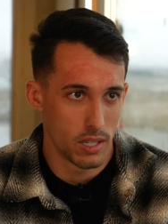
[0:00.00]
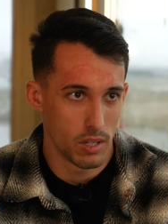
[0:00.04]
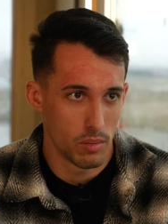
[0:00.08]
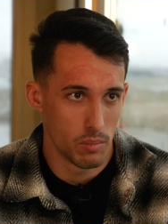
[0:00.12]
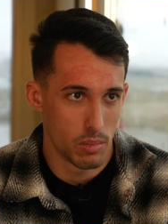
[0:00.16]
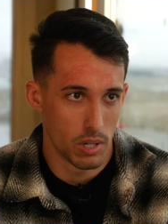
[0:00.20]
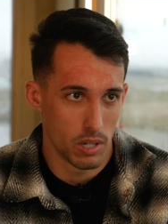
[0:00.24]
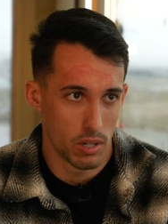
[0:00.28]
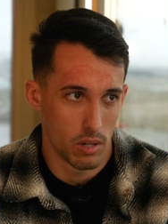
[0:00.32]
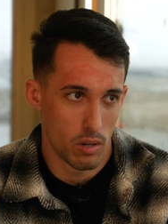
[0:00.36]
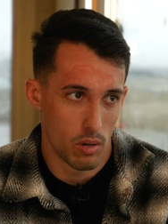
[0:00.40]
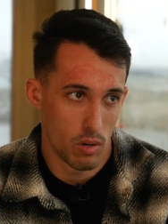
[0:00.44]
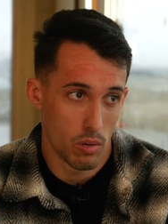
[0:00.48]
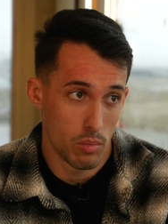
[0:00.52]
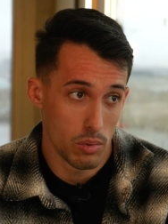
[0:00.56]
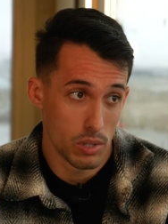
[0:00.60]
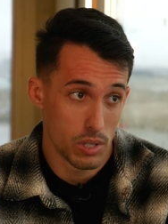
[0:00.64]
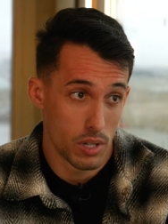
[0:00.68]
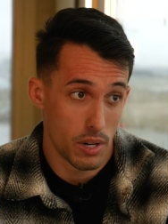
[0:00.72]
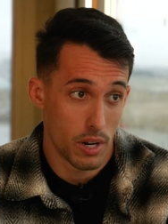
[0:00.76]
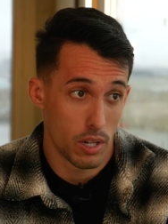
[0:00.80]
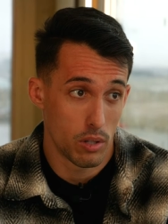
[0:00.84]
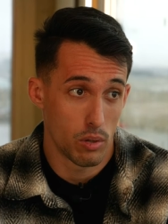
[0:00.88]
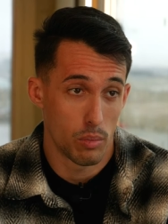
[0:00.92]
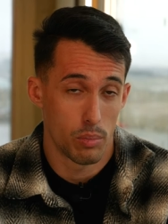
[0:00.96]
Kilmarnock home. It's
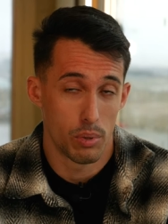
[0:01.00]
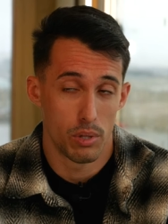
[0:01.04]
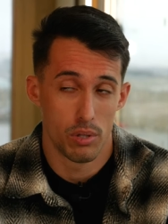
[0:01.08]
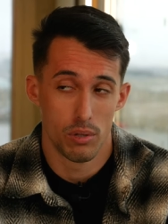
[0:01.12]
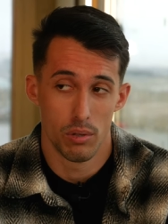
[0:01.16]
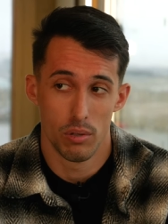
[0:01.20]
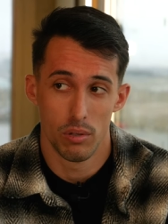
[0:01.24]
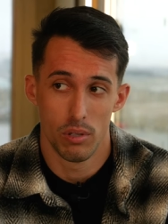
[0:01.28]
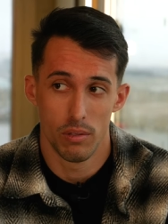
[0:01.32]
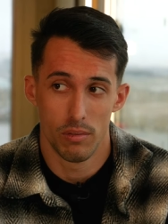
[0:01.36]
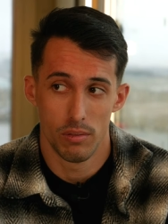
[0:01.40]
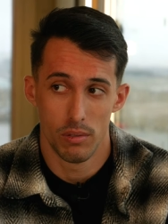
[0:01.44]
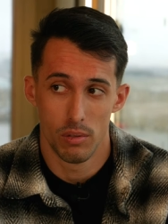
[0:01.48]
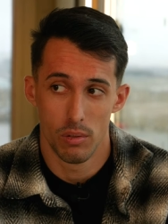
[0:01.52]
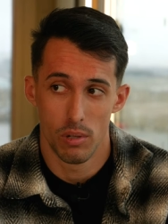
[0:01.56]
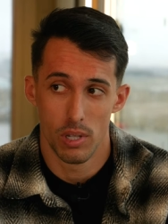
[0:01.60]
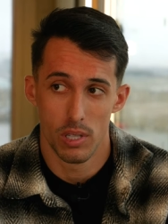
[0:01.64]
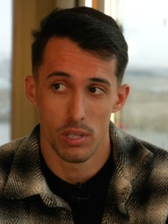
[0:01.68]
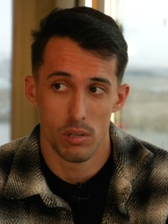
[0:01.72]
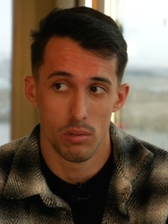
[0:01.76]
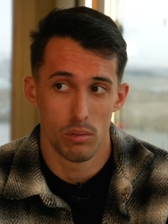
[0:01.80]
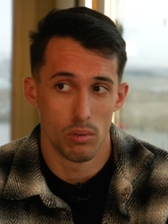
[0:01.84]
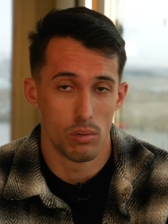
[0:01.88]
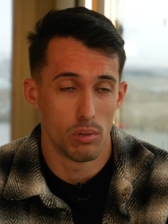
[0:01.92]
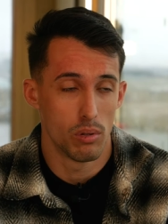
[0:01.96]
a great opportunity to
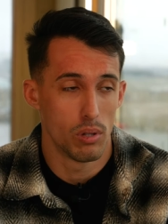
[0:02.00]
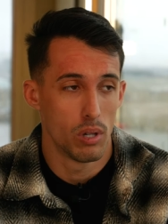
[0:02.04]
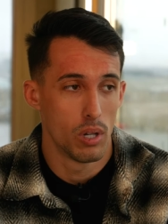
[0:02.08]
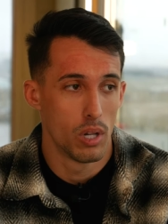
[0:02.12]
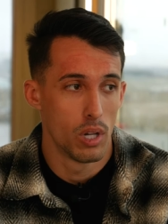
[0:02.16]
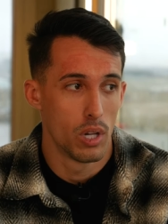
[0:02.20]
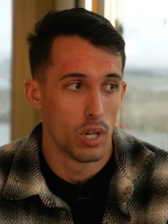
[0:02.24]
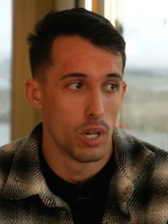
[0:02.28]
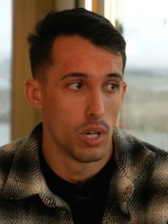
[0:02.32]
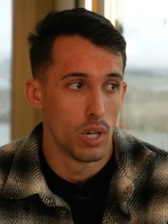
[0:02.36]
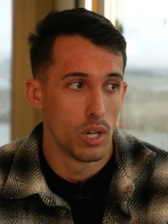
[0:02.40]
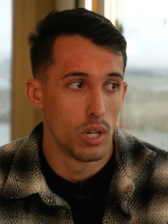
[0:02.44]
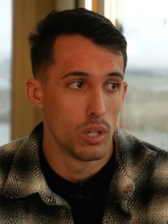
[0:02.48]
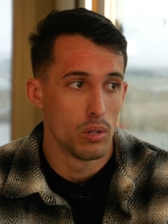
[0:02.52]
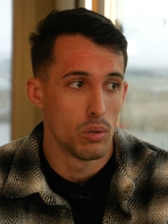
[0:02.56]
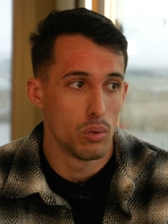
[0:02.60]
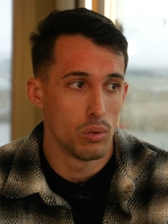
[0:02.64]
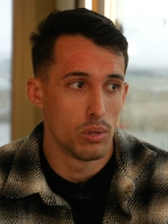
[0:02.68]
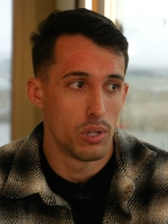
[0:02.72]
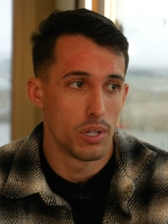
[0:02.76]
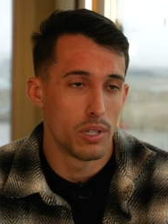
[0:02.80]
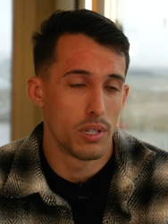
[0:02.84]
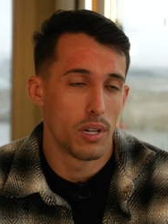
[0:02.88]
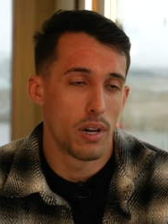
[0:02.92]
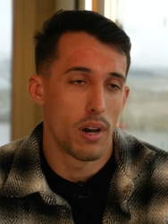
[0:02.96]
us to to
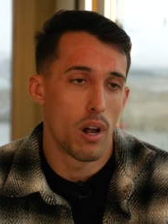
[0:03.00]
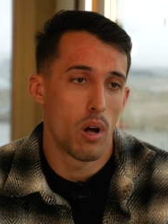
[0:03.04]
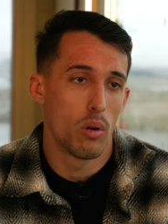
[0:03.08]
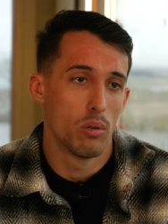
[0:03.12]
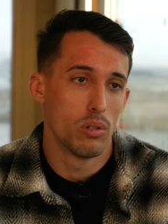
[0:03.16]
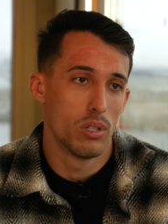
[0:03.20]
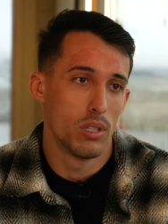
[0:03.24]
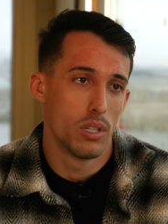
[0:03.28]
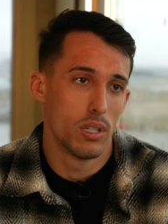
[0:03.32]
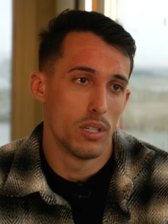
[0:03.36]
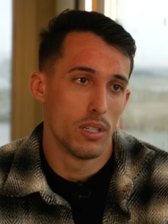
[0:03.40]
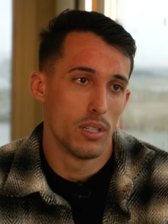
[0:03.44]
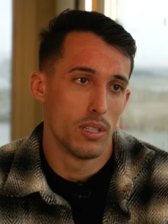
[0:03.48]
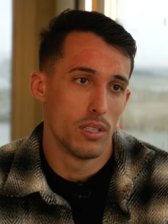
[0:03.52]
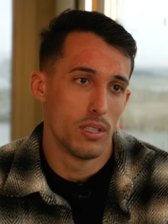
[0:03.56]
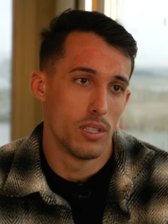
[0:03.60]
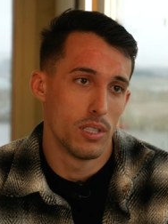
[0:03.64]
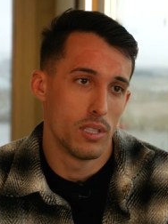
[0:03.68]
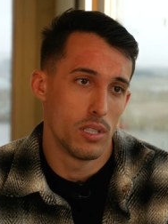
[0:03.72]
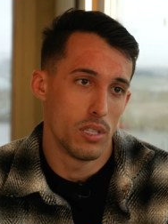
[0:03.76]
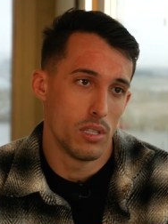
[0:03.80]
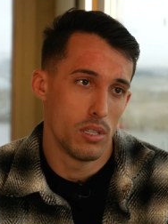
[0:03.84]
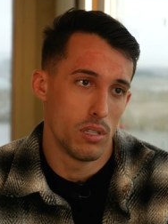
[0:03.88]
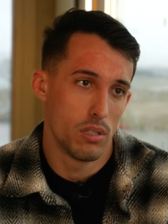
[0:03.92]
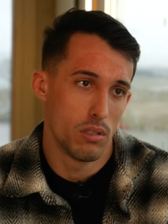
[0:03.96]
turn around the, the
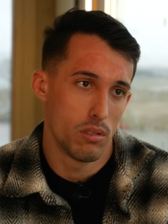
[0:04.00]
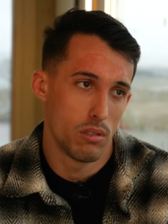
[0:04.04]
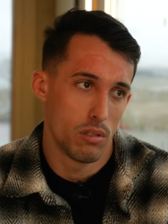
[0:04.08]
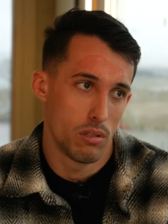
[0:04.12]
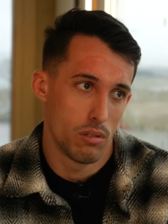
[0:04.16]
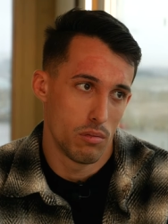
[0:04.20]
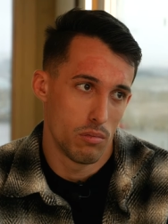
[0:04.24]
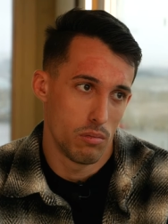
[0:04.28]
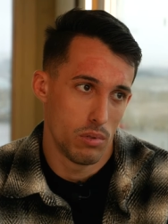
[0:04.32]
season.